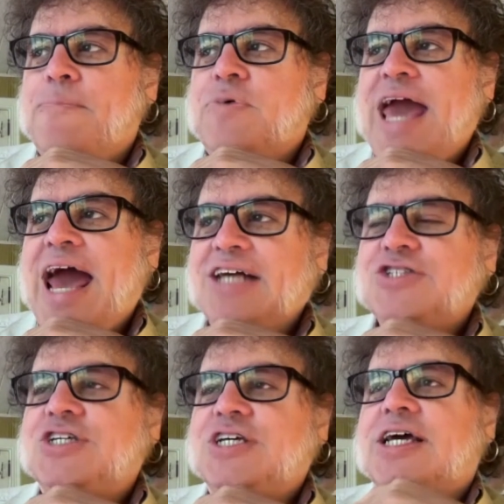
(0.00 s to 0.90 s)

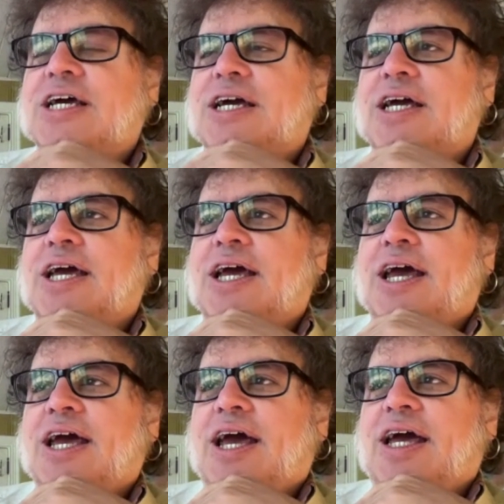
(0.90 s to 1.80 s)
casting
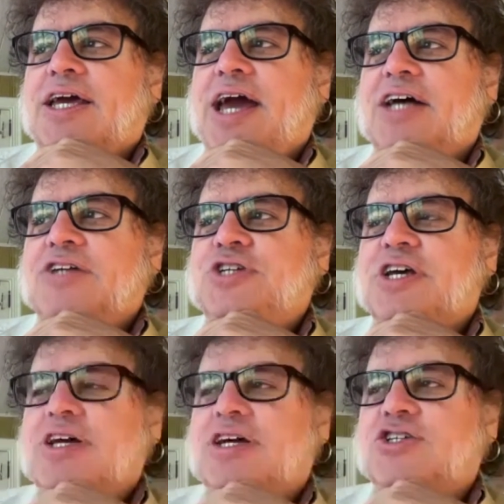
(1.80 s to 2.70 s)

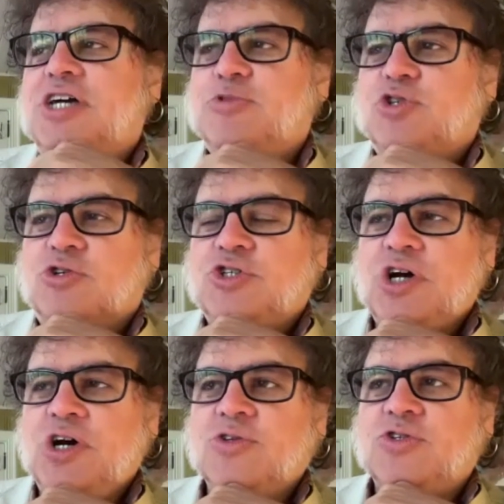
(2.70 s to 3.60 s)
casting James Earl
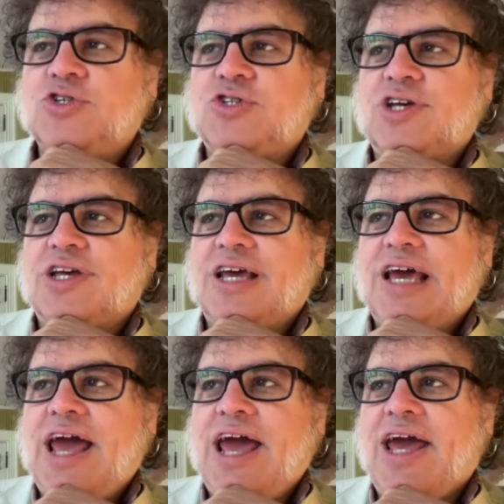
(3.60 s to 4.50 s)
Jones
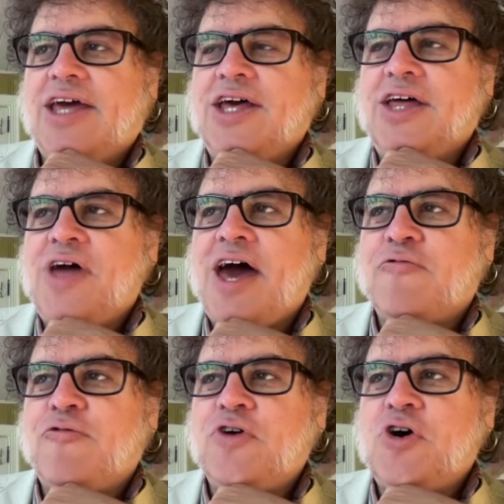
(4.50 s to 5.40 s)
in
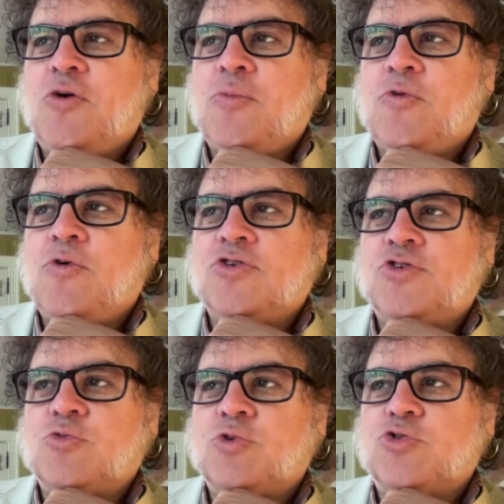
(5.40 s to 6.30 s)
that film
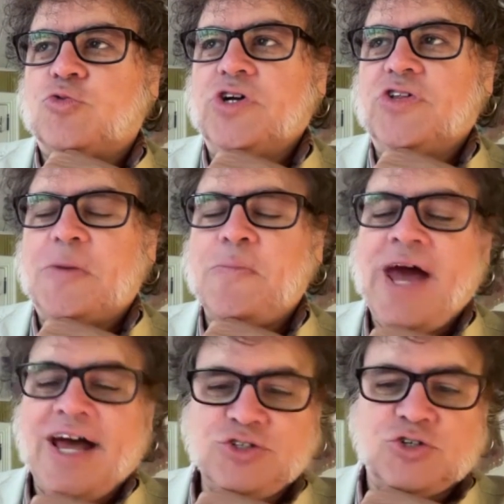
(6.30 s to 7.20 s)
was really a
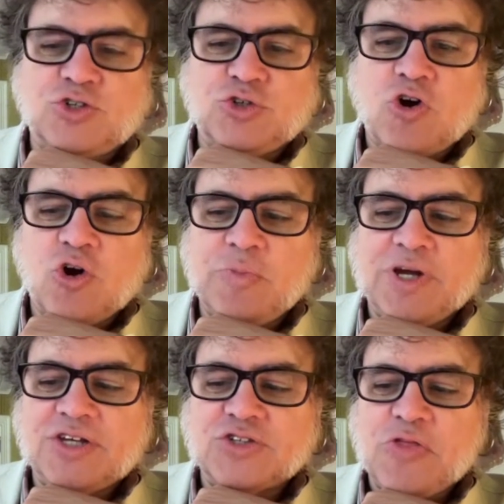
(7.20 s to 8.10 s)
masterstroke,
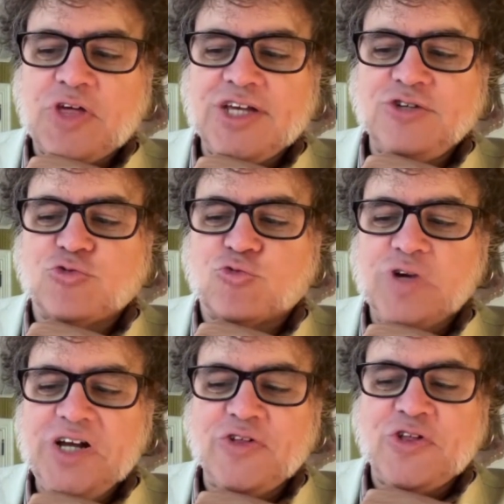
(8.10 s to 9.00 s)
because I think he's
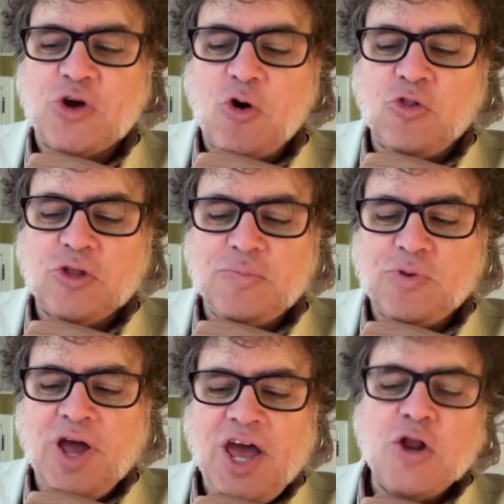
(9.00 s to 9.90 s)
really the only
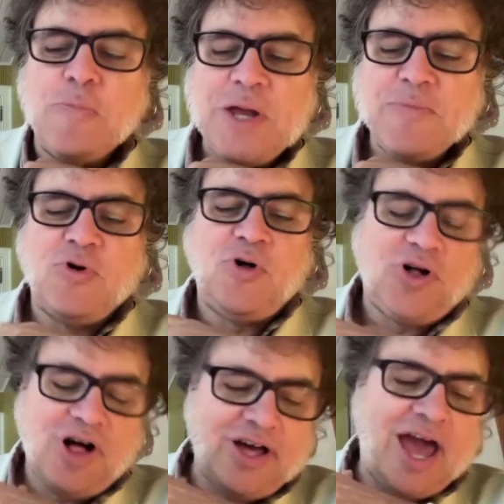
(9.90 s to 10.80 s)

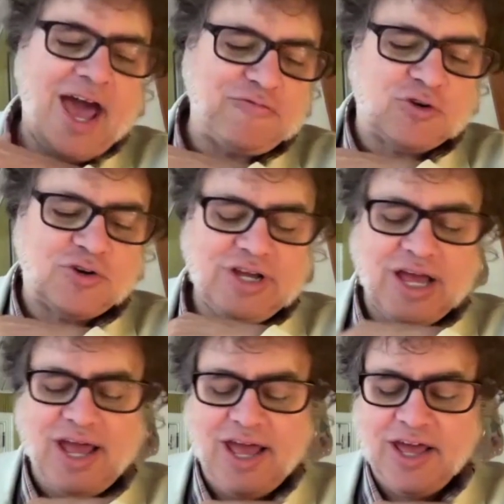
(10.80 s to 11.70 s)
people, after
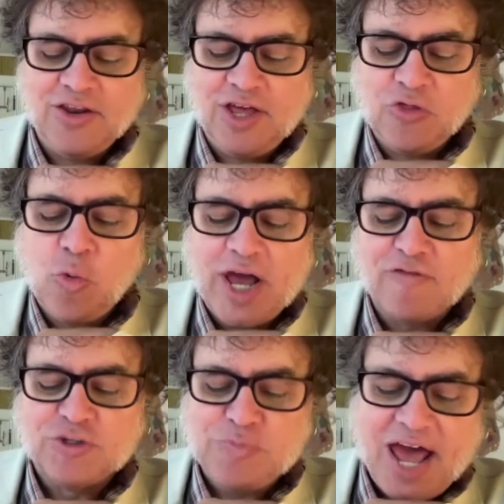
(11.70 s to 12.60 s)
in the wake
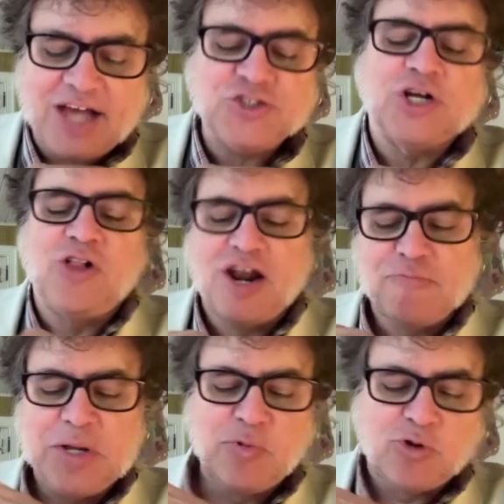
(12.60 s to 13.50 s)
of his passing, a lot
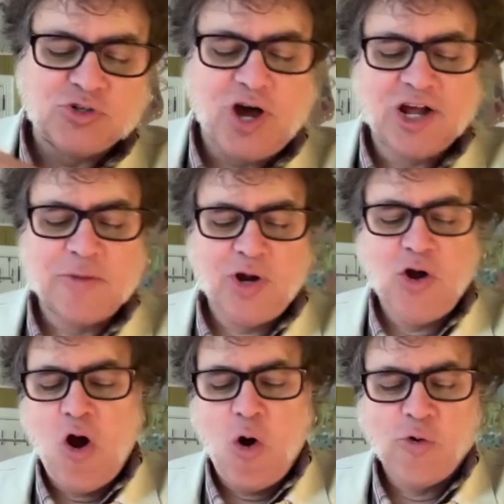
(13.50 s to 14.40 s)
of people are talking about,
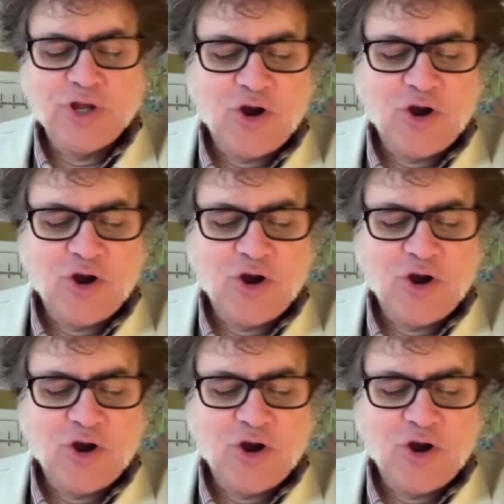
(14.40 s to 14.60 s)
oh,